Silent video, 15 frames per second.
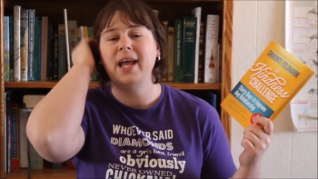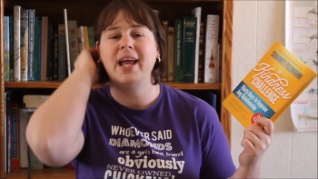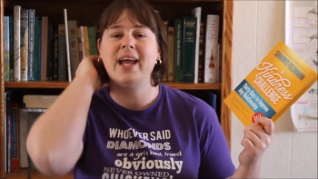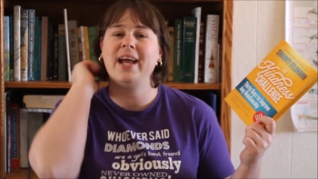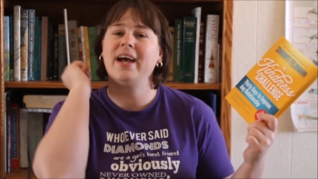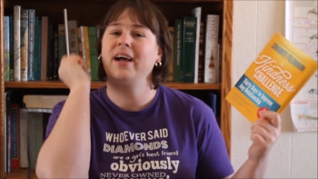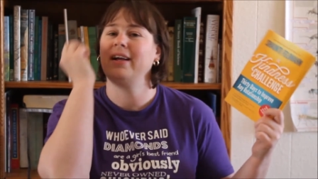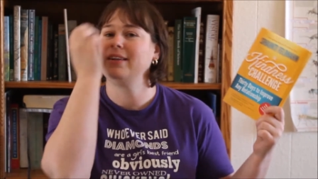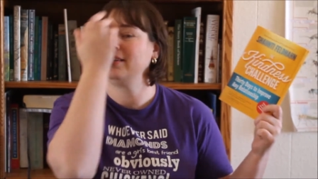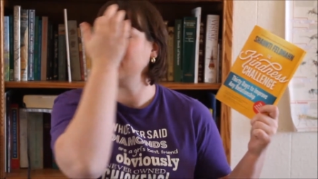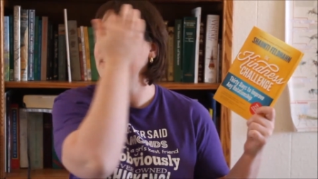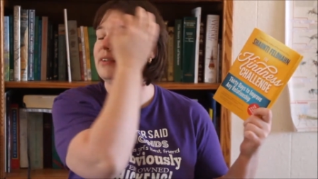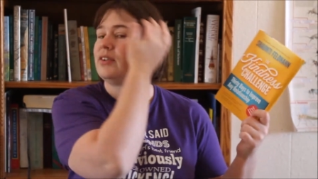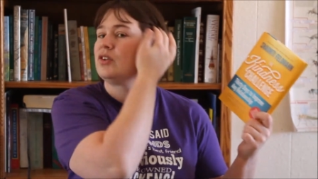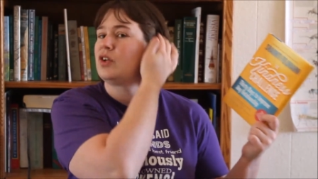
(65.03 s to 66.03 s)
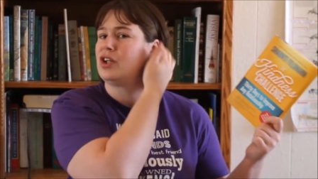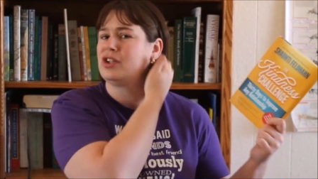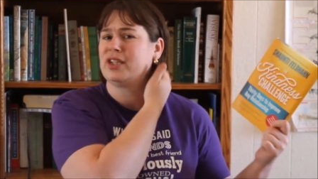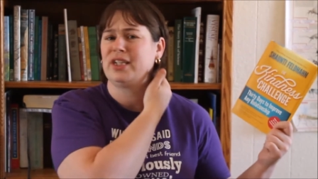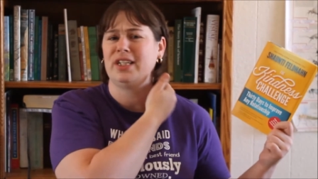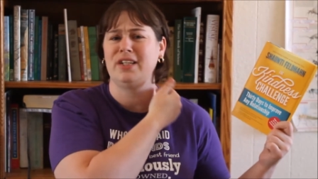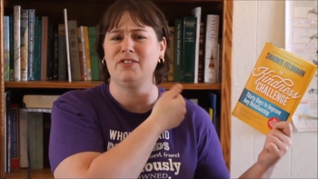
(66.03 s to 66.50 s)
And
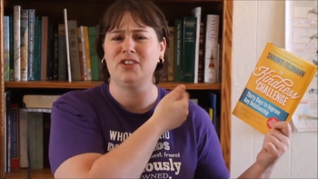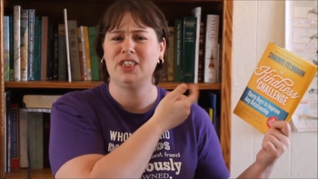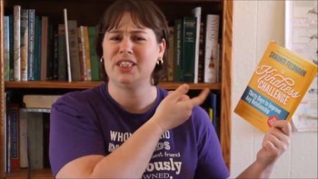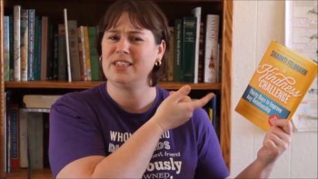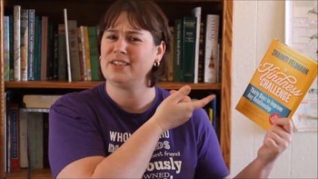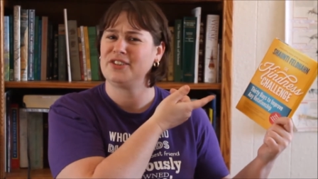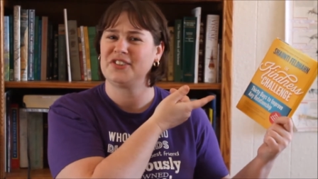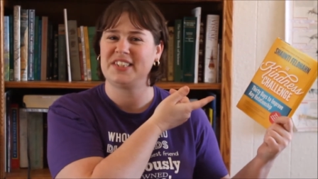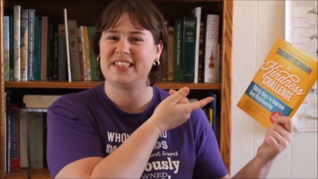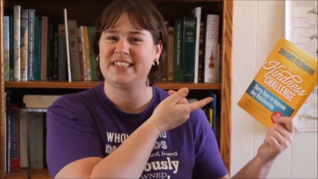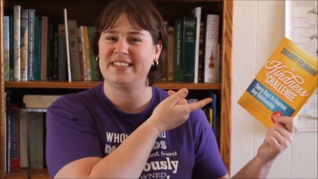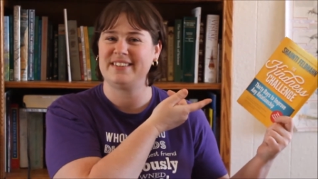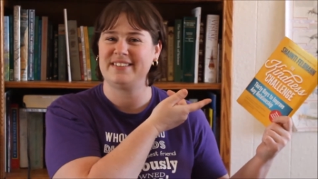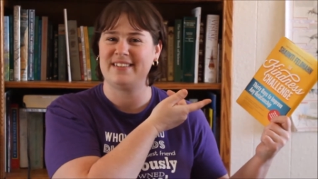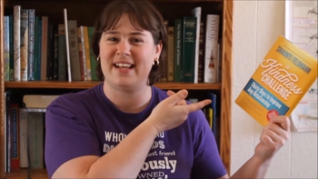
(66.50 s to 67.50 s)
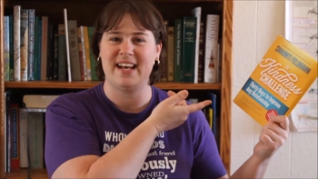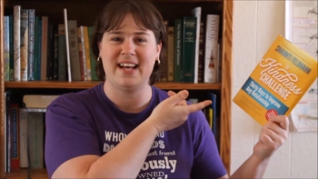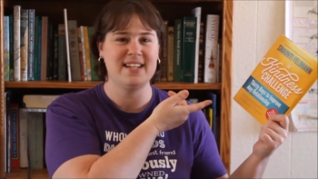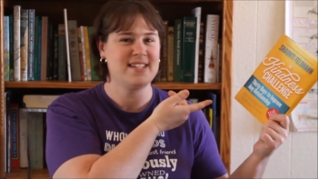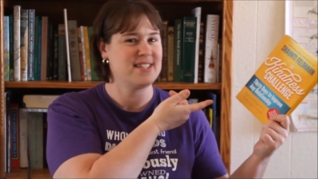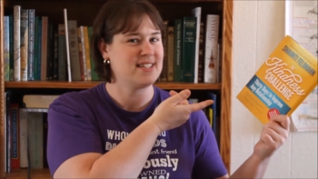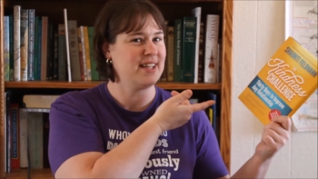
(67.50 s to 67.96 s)
strangely enough, she does address
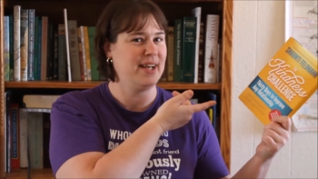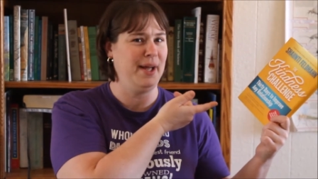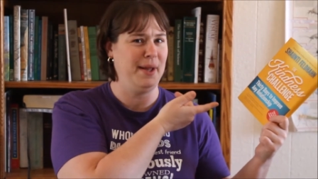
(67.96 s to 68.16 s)
that,